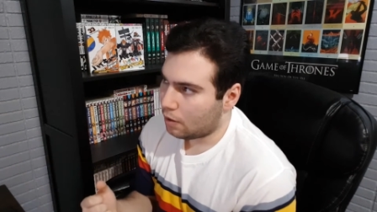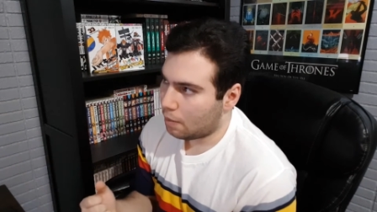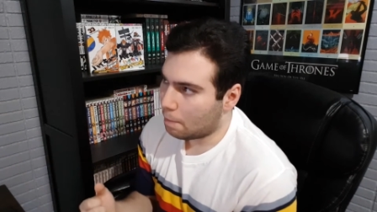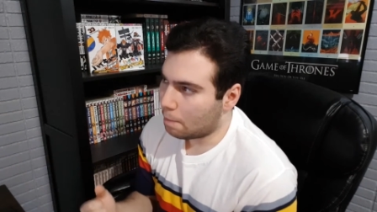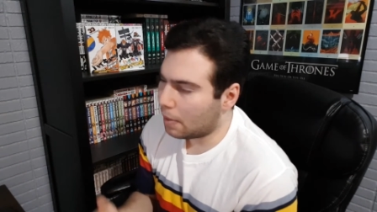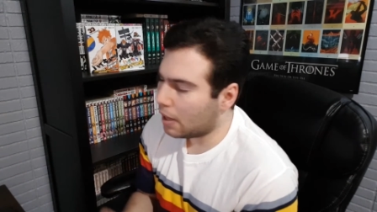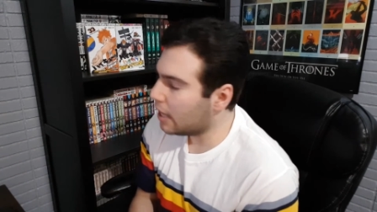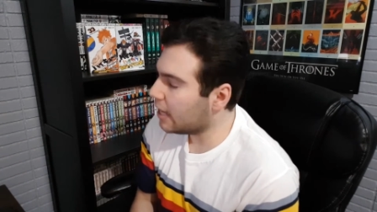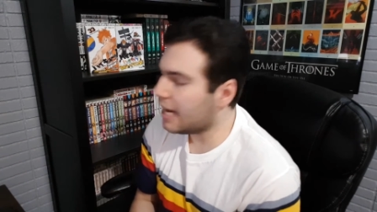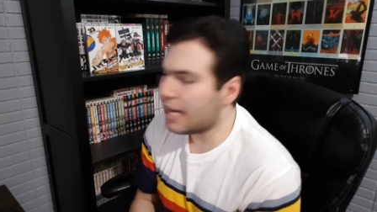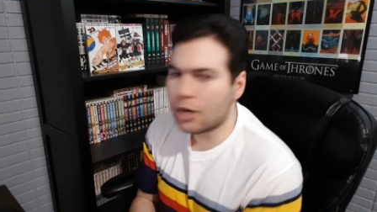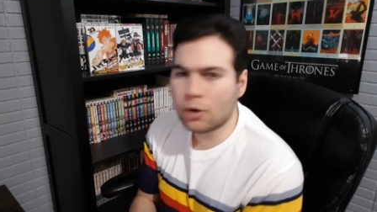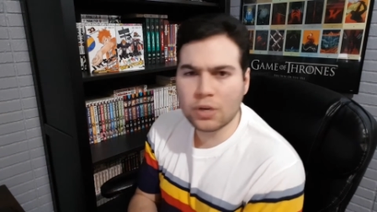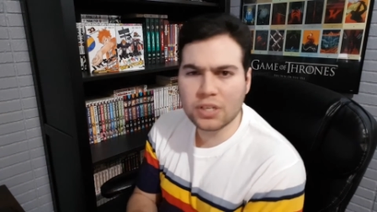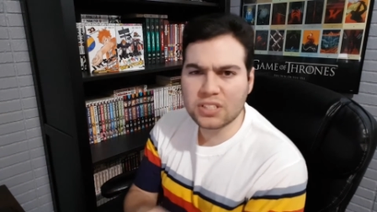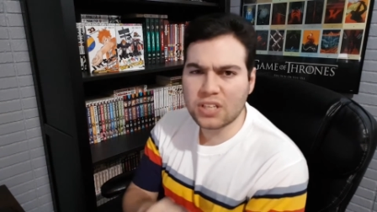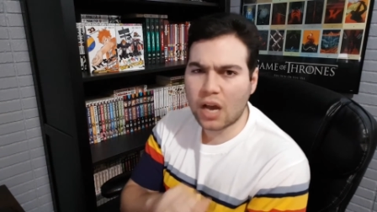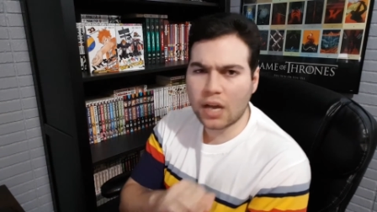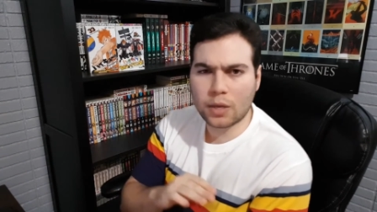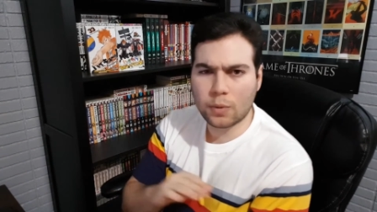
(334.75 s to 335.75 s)
But
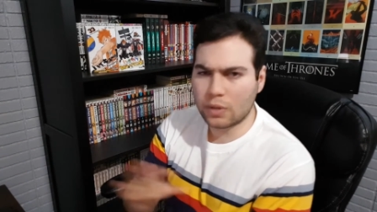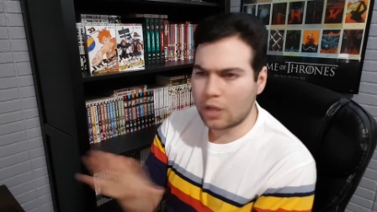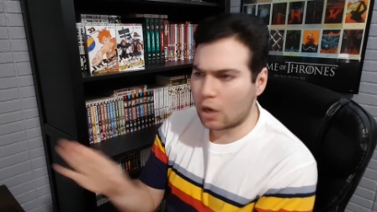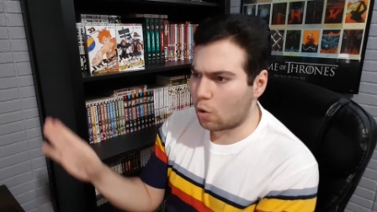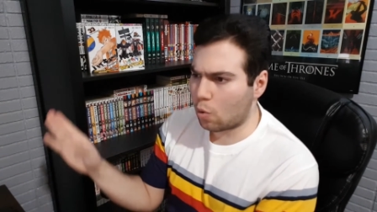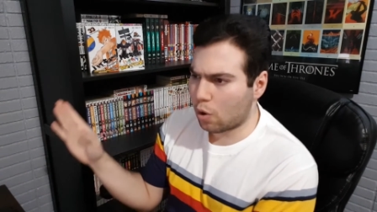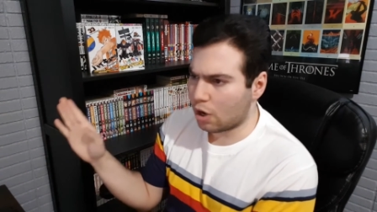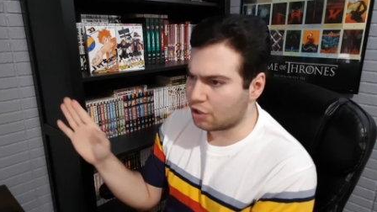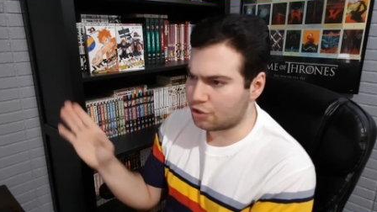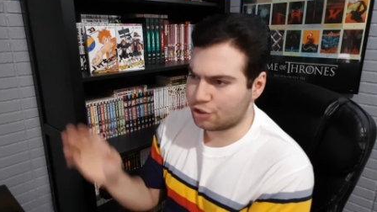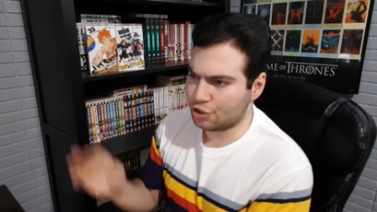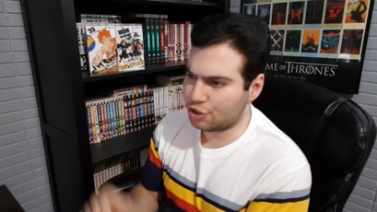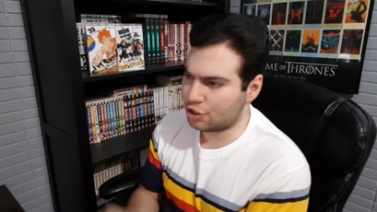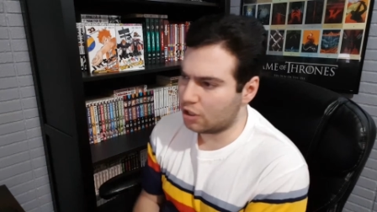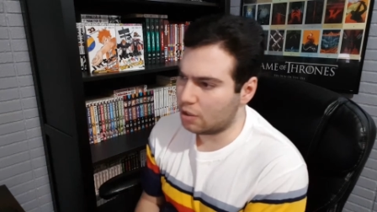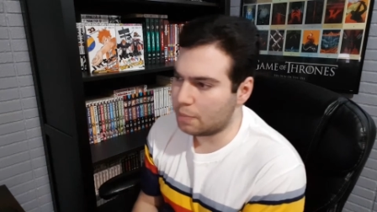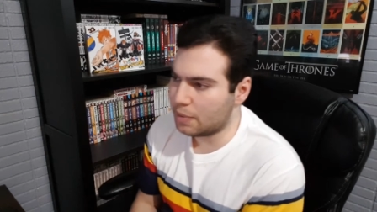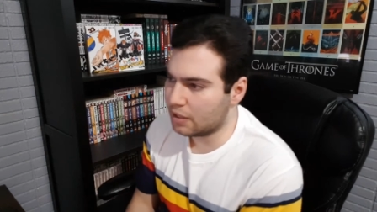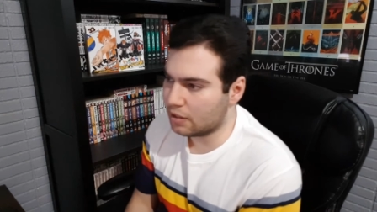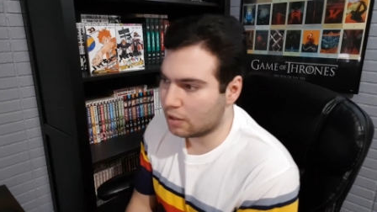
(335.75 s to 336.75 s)
Inarizaki without question should
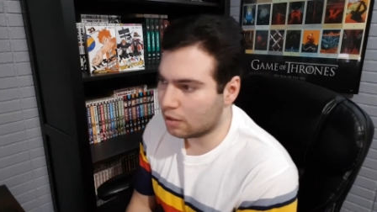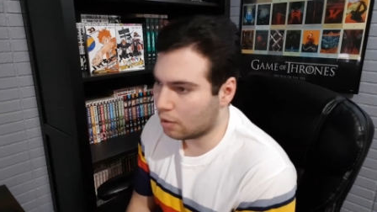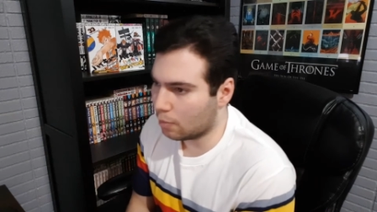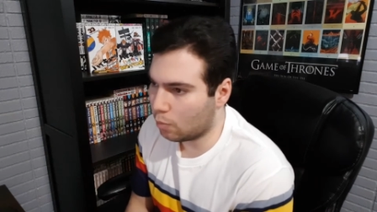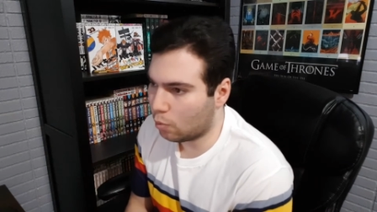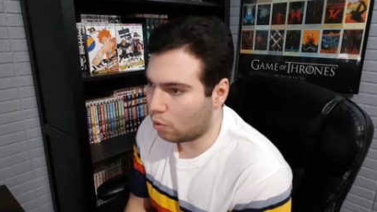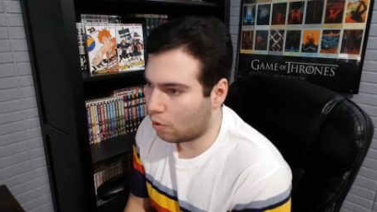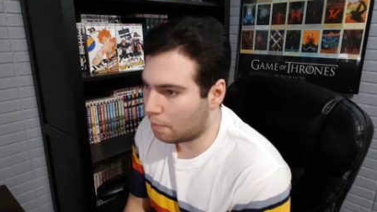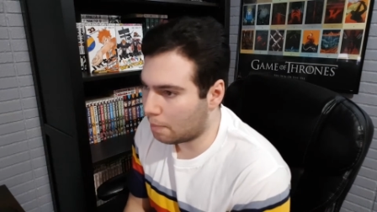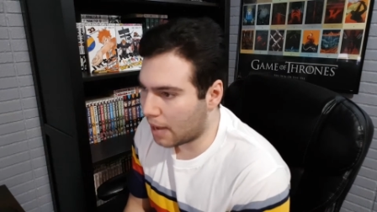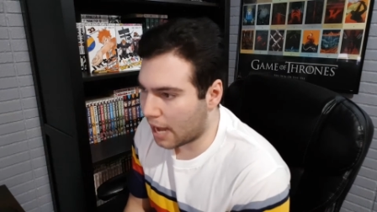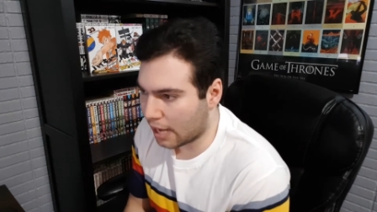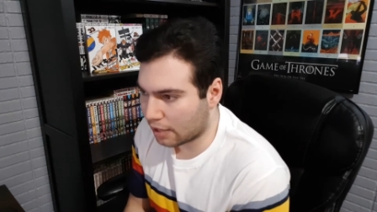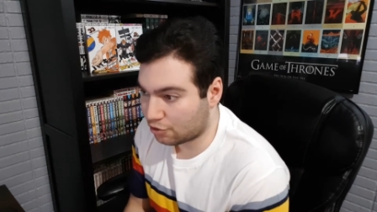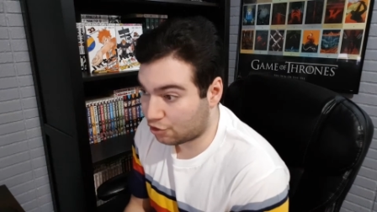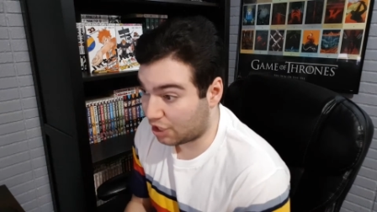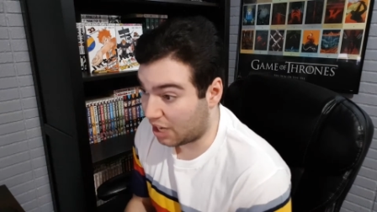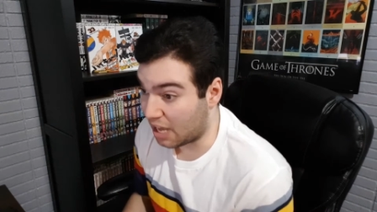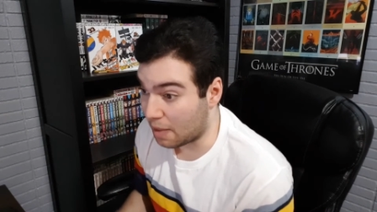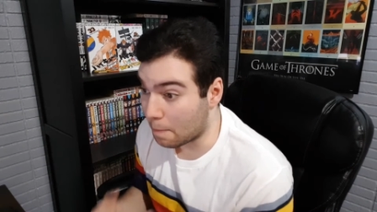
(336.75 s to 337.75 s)
have been the number one
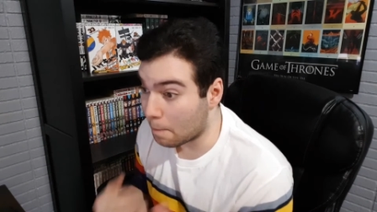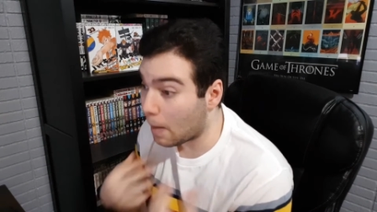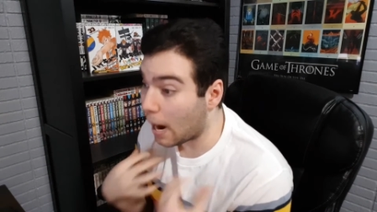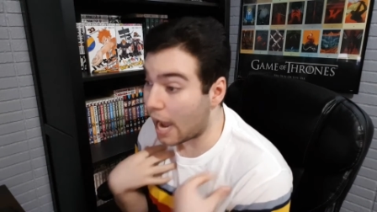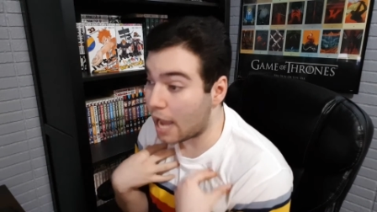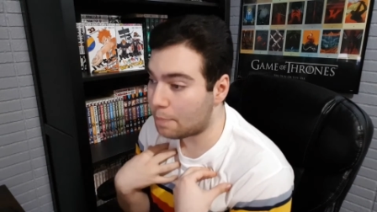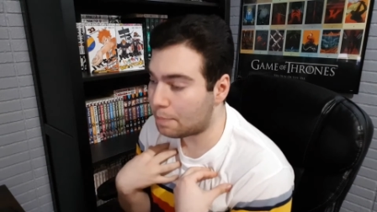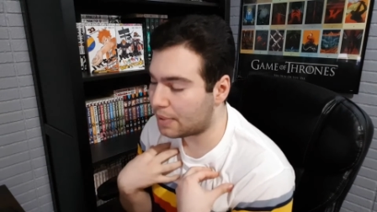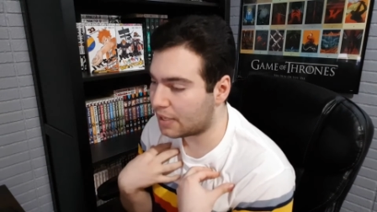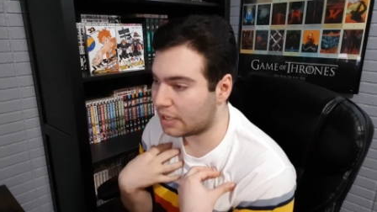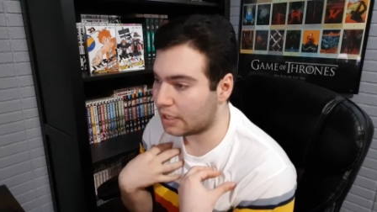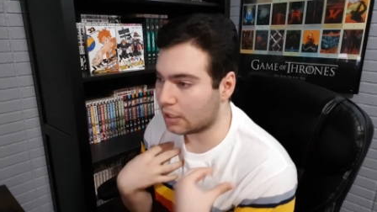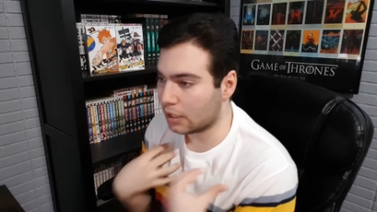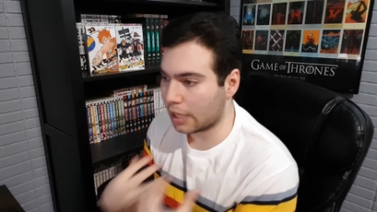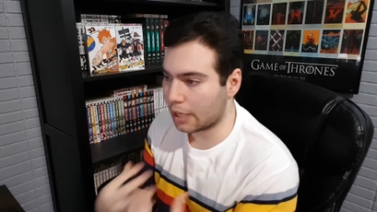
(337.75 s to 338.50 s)
match, in my opinion.